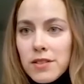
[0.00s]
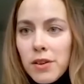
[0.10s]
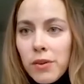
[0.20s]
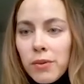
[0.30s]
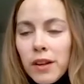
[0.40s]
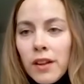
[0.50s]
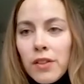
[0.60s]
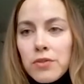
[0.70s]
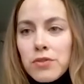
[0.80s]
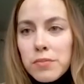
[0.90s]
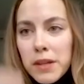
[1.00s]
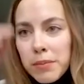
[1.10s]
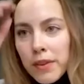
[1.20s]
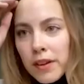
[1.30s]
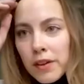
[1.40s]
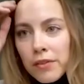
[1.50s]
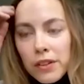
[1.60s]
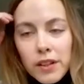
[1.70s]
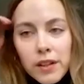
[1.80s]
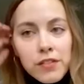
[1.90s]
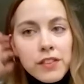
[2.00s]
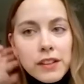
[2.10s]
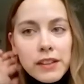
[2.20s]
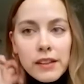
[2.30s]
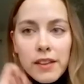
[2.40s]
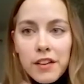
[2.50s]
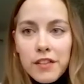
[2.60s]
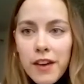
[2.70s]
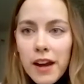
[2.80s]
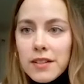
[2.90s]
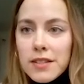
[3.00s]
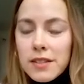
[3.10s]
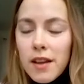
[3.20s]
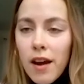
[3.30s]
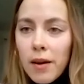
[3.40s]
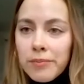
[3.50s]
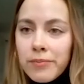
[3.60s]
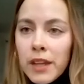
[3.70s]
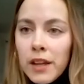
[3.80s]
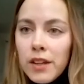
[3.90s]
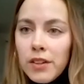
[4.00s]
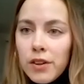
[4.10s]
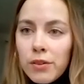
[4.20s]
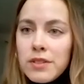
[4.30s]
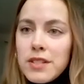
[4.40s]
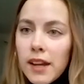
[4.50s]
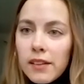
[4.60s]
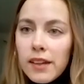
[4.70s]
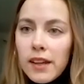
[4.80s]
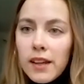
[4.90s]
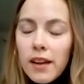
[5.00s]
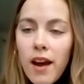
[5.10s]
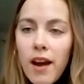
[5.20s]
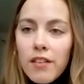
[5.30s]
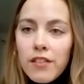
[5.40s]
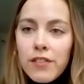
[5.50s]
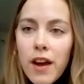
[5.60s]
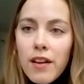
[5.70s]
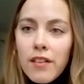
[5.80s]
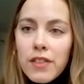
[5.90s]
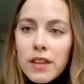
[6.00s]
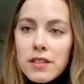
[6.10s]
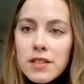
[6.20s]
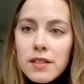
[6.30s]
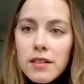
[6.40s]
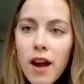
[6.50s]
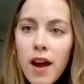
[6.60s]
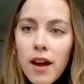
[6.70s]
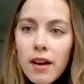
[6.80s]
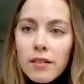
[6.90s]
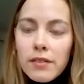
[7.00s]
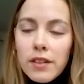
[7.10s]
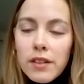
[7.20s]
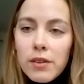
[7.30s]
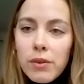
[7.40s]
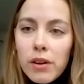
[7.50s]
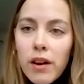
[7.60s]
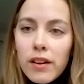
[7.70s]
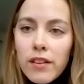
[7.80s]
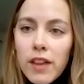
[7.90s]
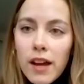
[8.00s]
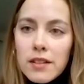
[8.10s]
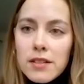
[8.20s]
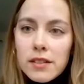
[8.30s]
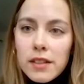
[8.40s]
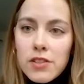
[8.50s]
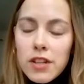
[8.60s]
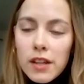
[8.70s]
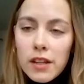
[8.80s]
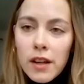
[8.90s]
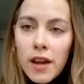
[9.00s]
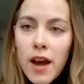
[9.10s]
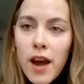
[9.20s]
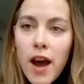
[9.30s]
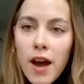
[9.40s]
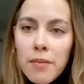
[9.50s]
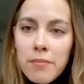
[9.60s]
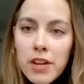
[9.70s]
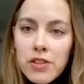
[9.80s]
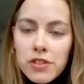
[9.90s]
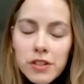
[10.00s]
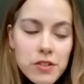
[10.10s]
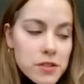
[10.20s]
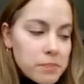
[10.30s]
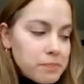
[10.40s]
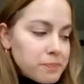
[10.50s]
So those are people that are really feeling the effects, you know, daily of this, you know, a lot of the isolation measures.